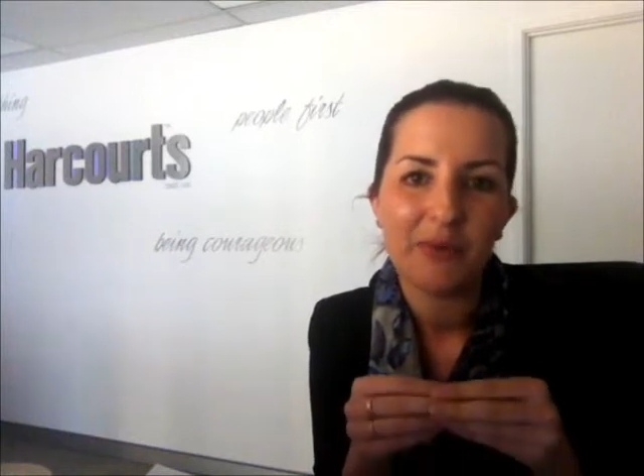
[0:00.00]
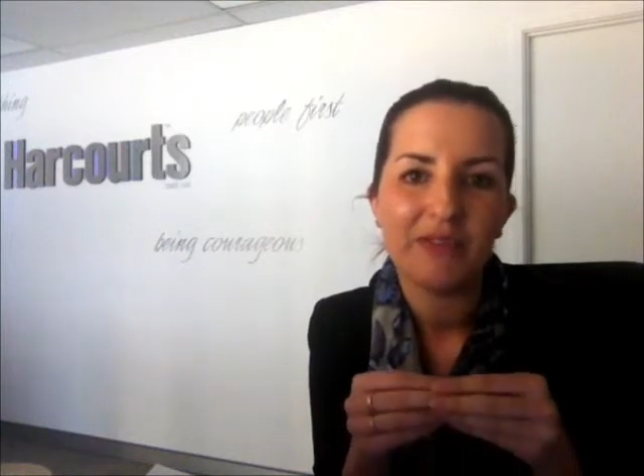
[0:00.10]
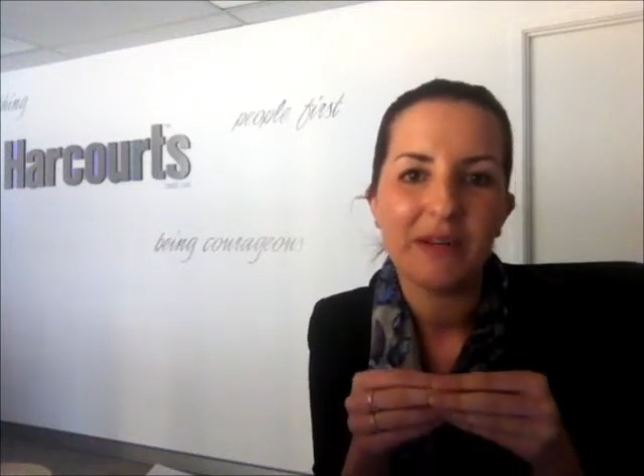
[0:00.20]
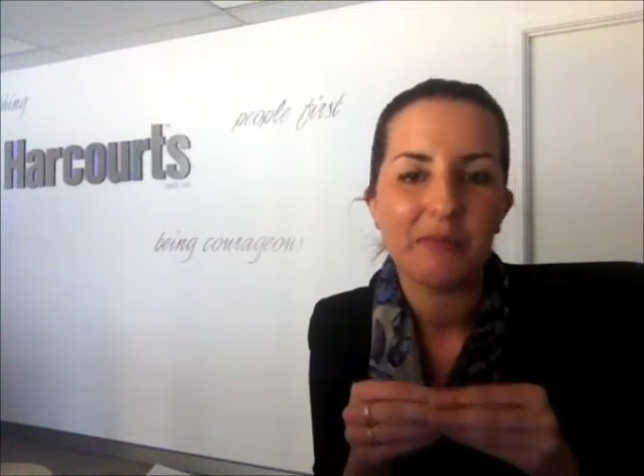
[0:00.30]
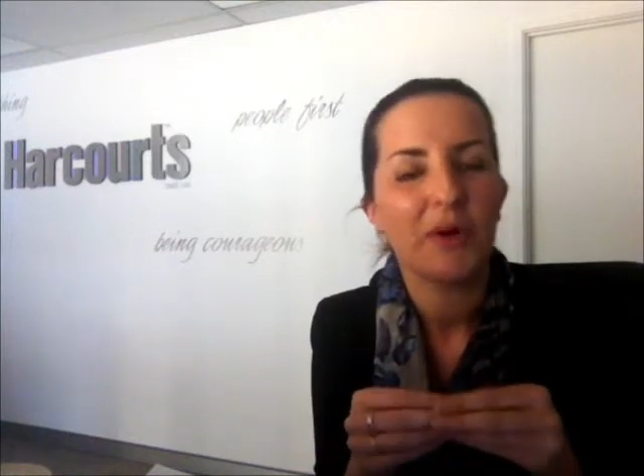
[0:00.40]
we've
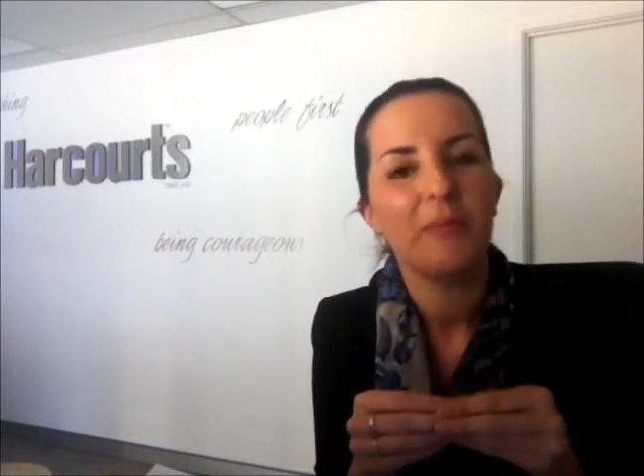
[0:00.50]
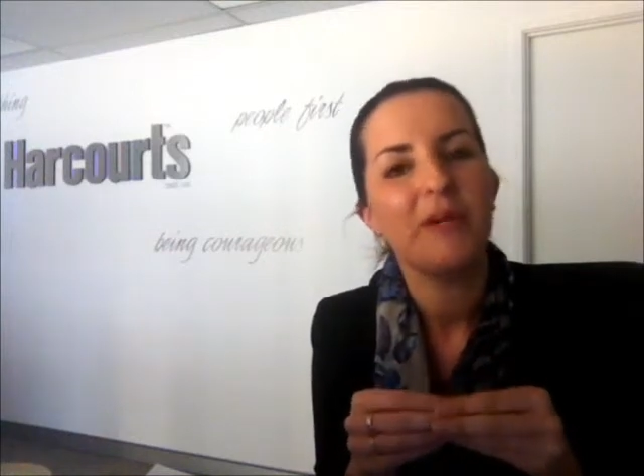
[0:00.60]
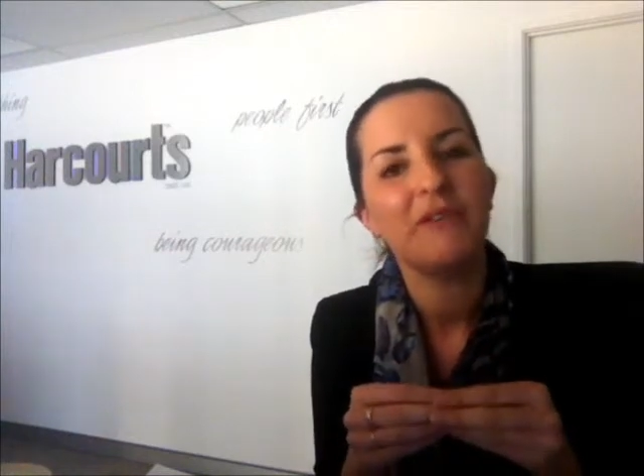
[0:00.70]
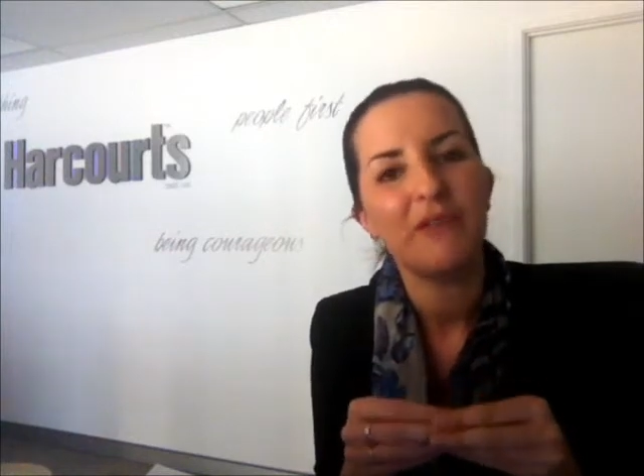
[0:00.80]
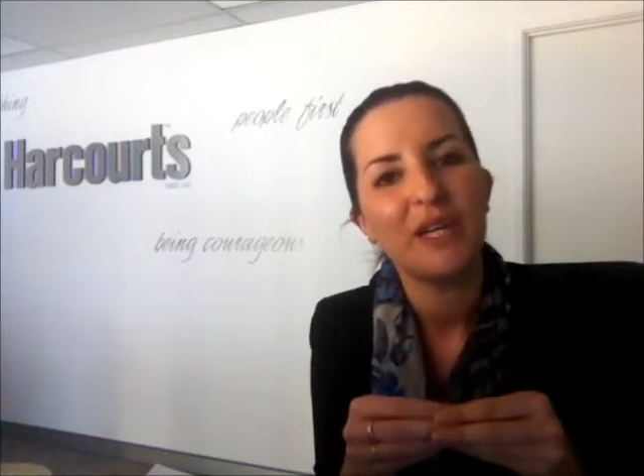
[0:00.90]
done
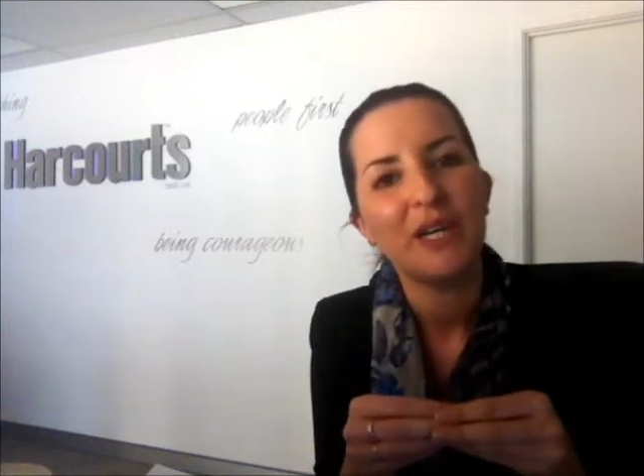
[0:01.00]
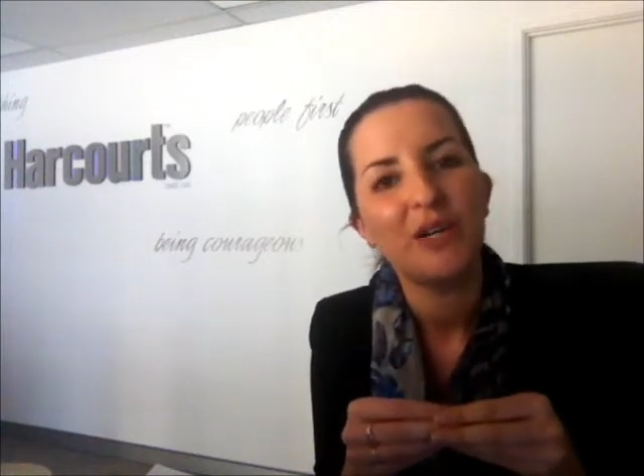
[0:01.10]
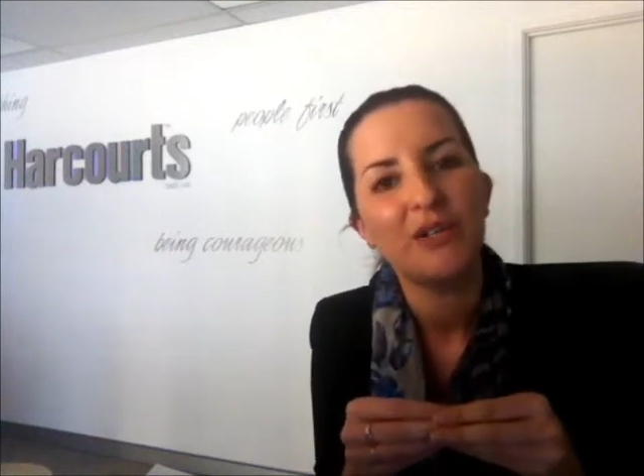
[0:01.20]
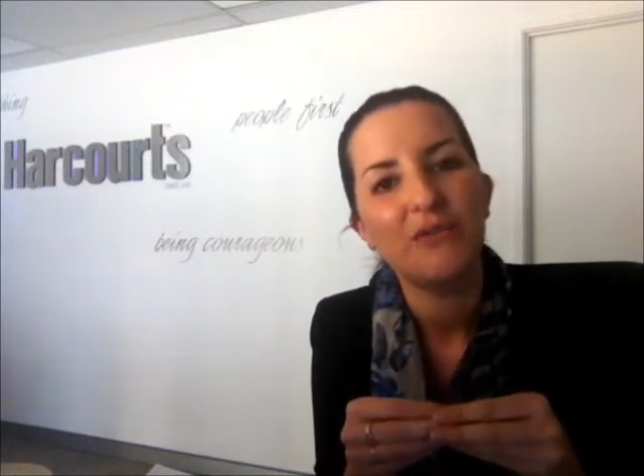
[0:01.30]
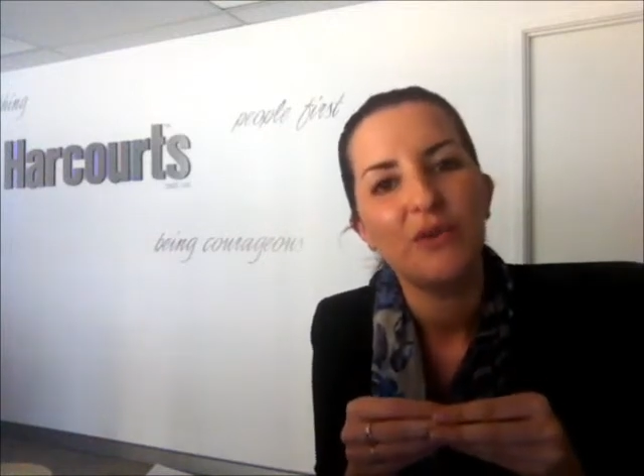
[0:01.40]
property
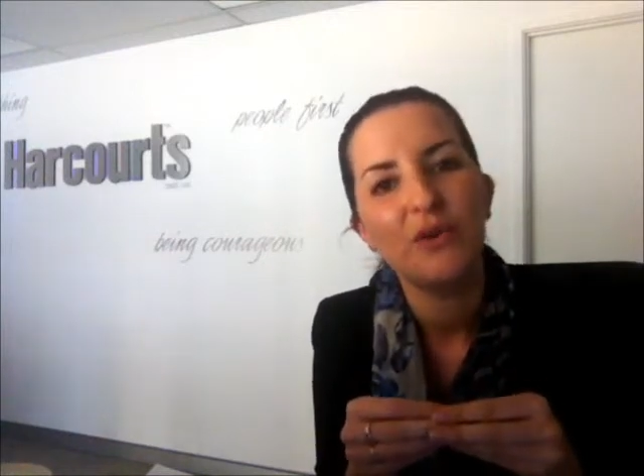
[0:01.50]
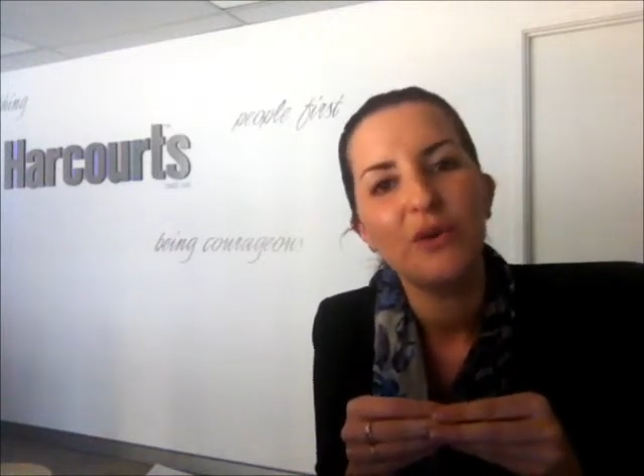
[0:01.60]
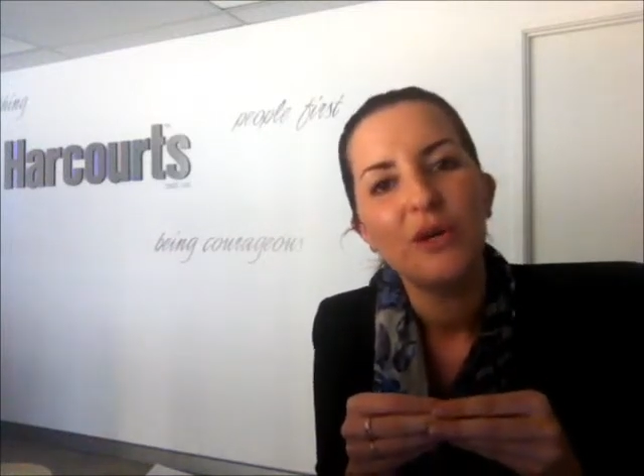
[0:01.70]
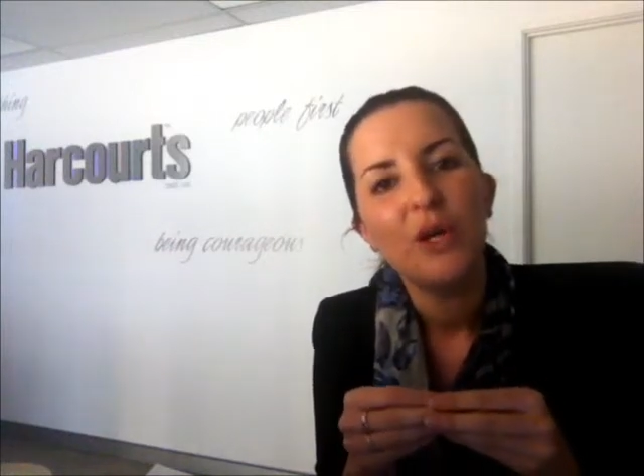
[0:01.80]
videos for,